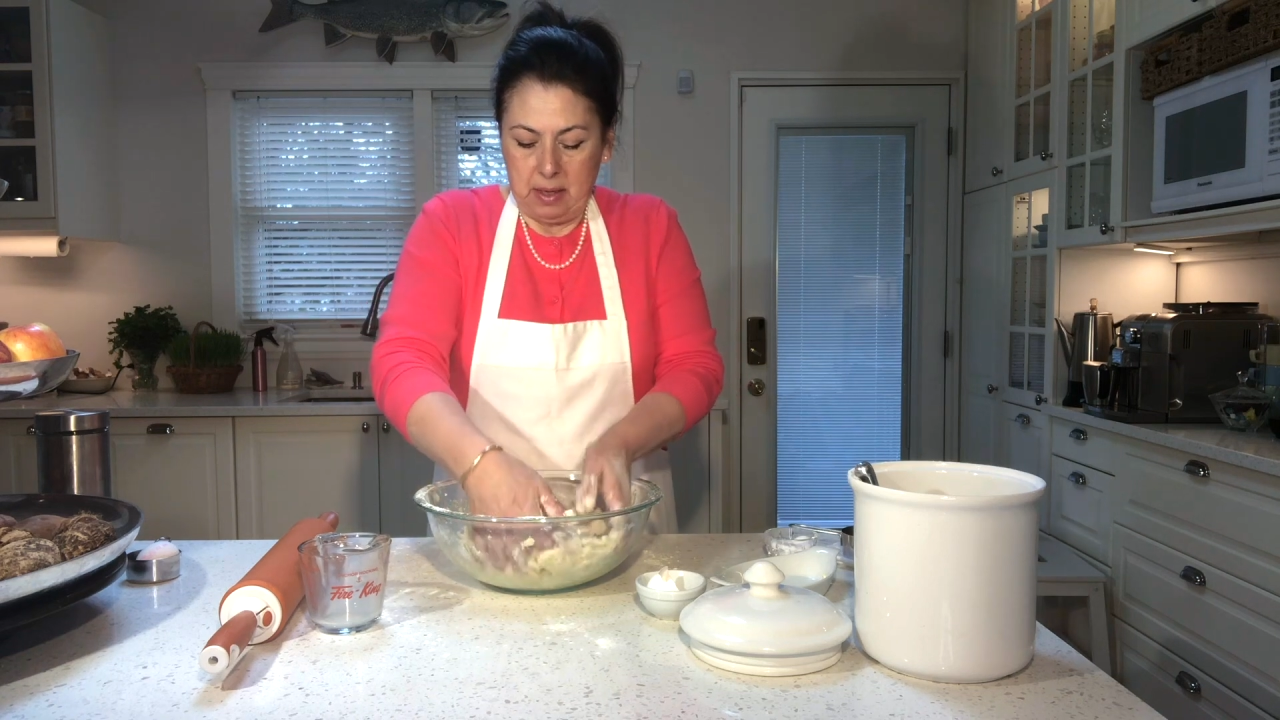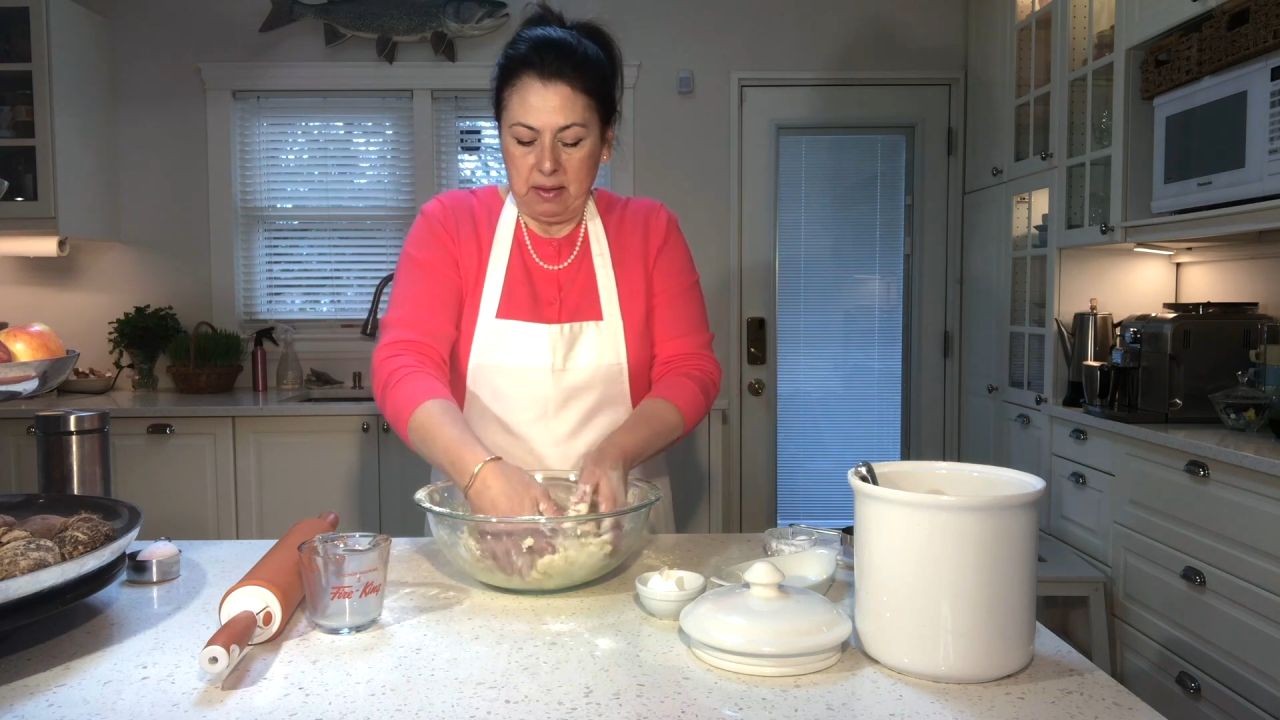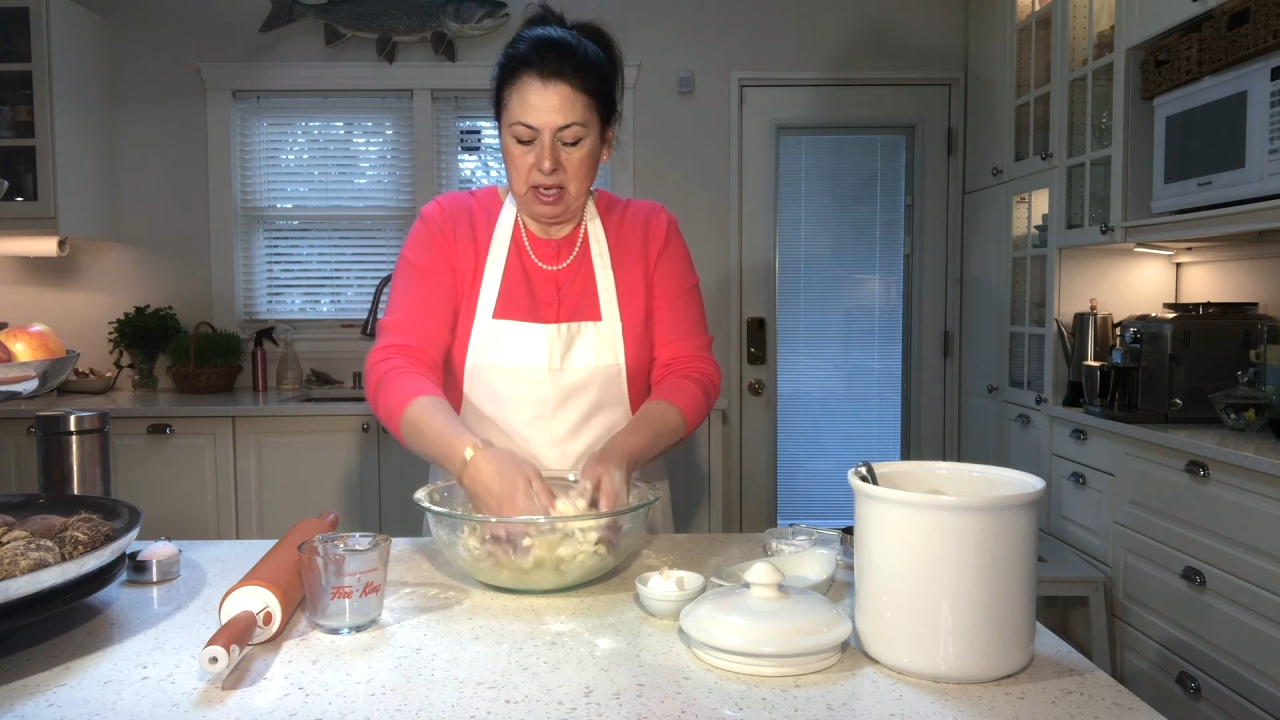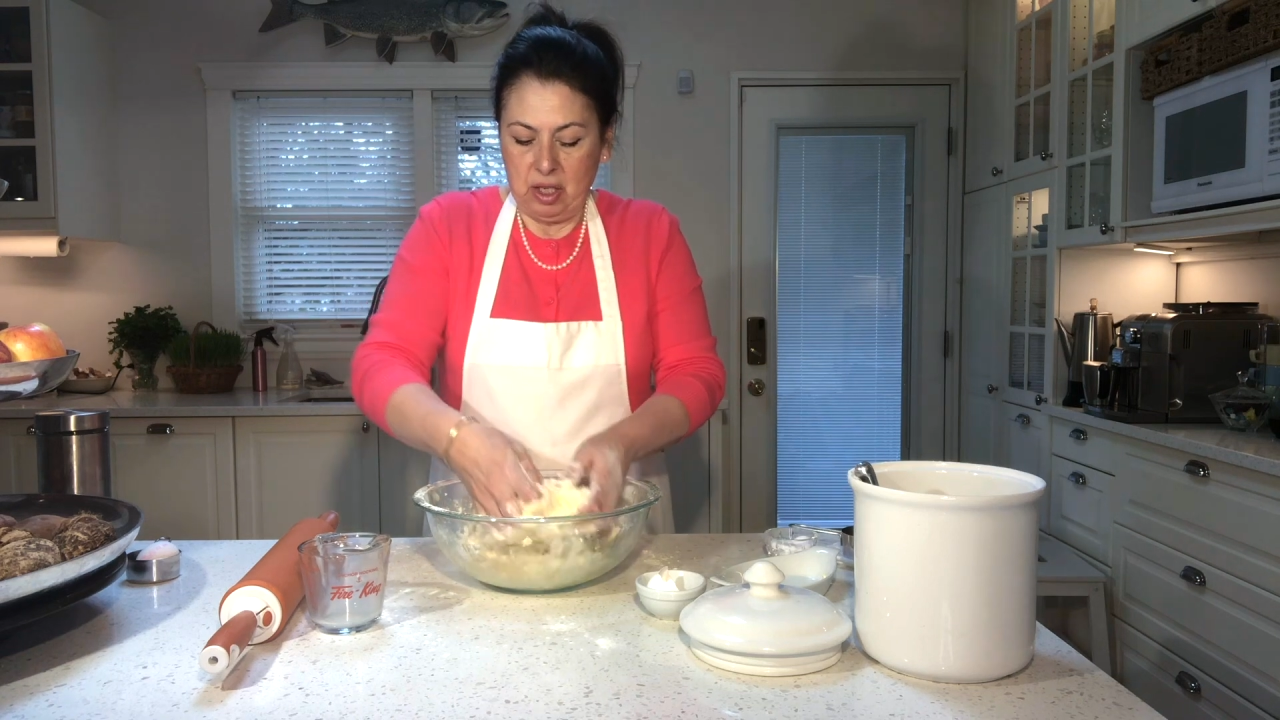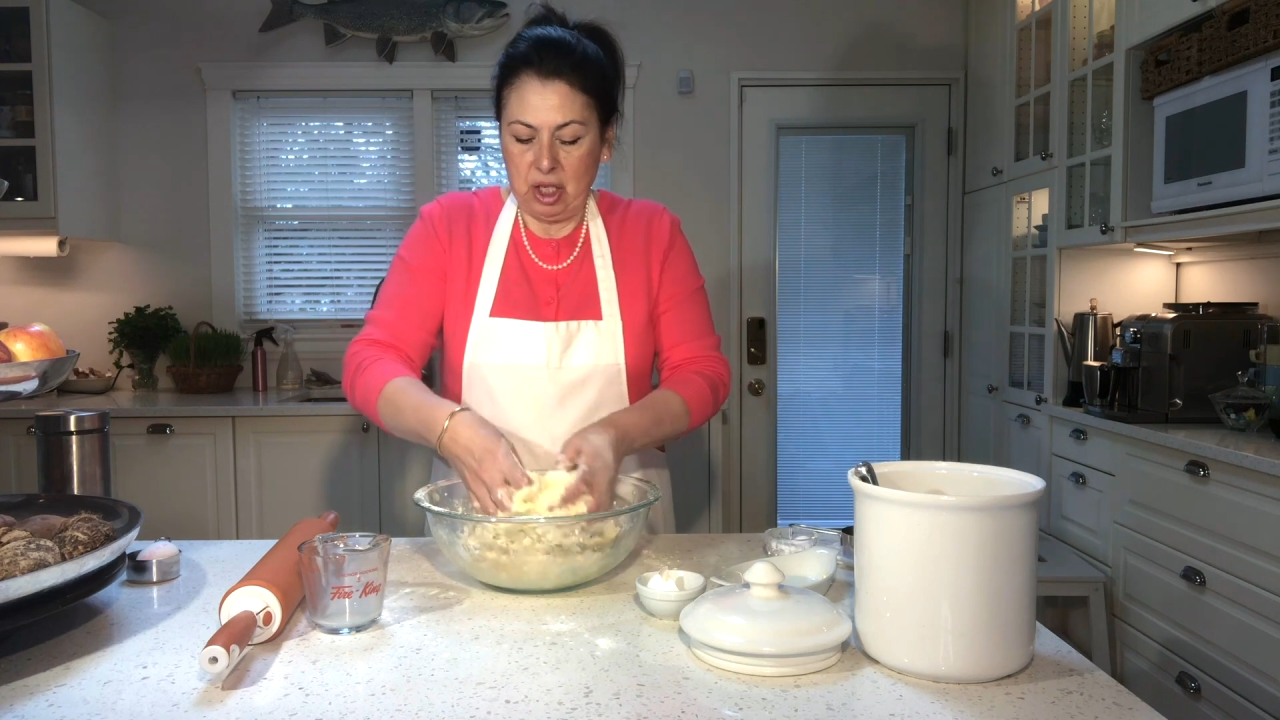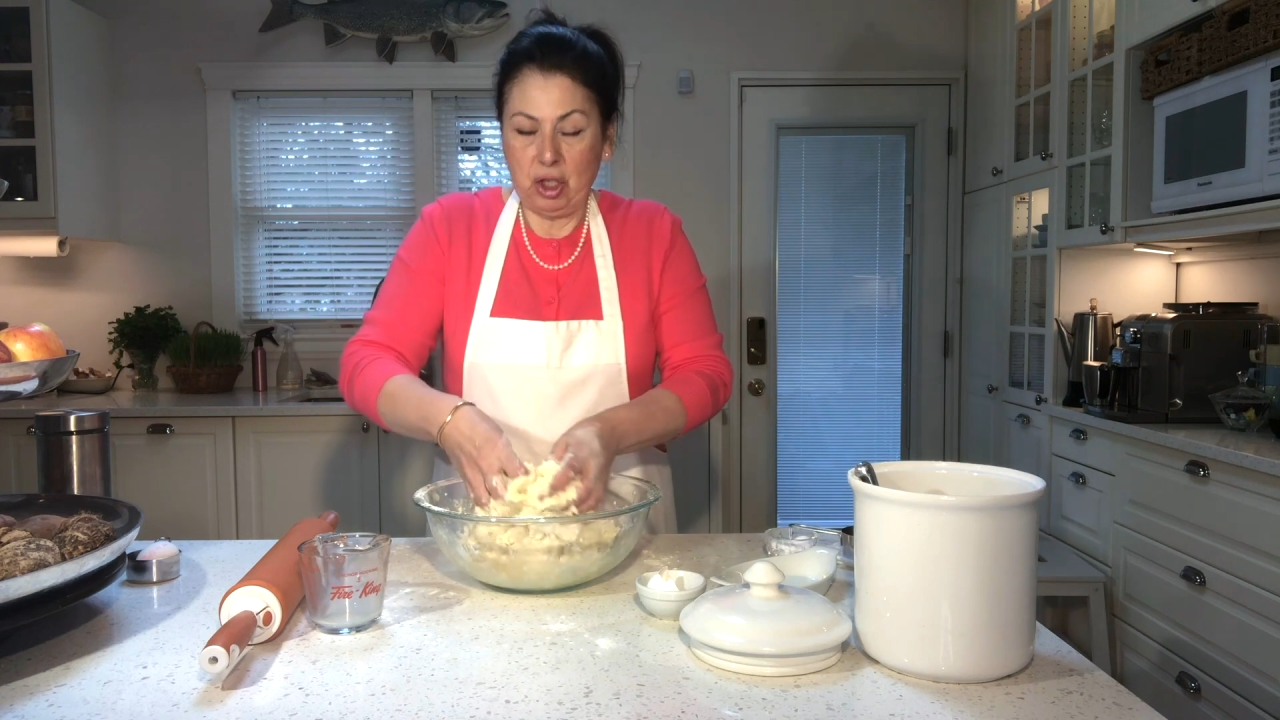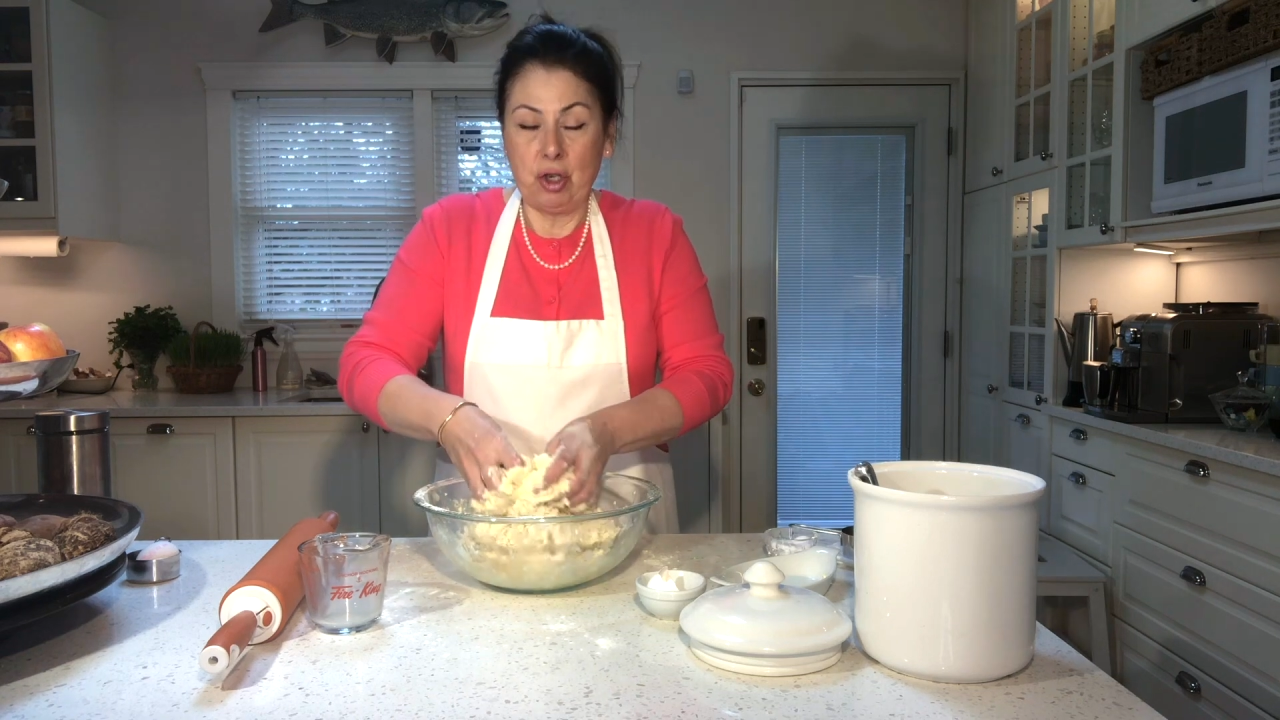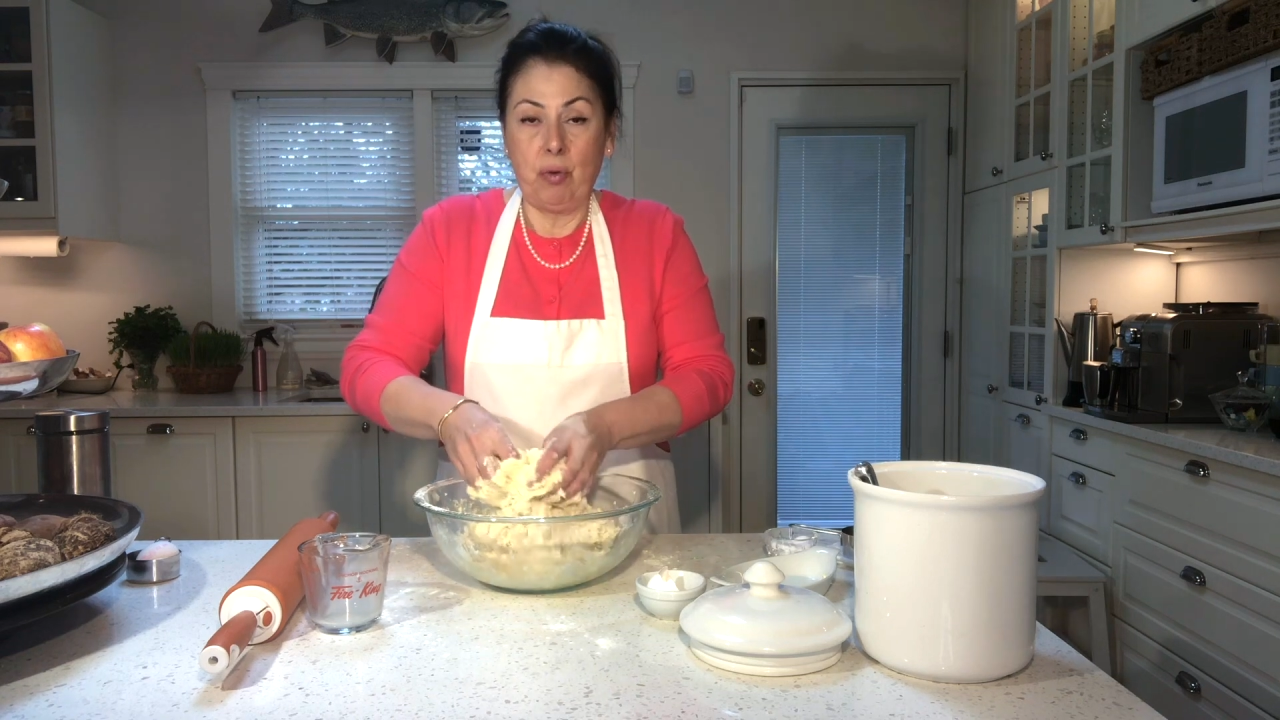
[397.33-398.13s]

The additional